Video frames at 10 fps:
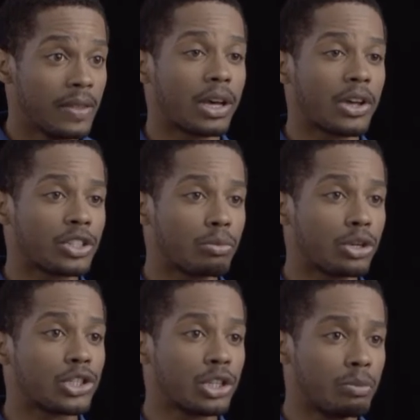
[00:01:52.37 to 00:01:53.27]
The
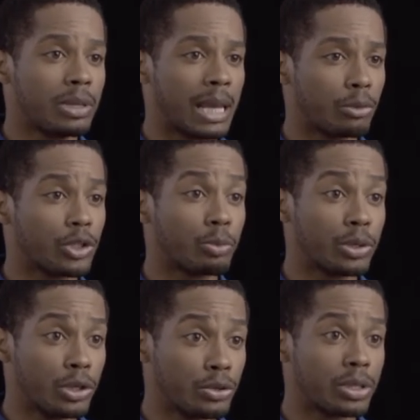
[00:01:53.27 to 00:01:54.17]
customer should be able to
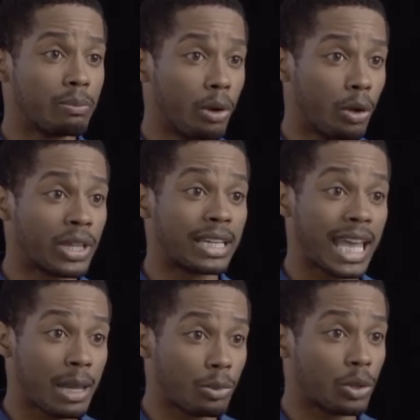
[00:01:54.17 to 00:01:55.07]
produce the bolt that
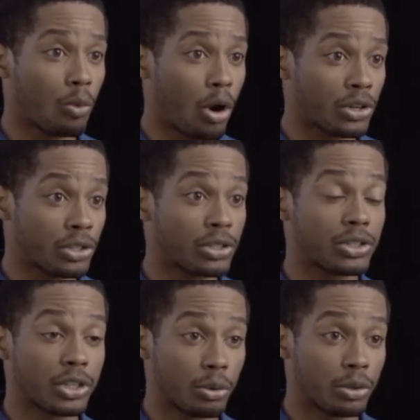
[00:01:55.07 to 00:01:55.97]
came with the washer to
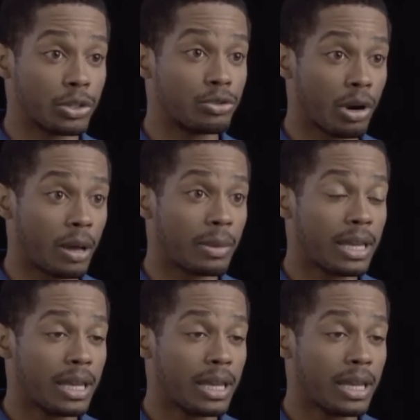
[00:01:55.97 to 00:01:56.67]
secure the drum.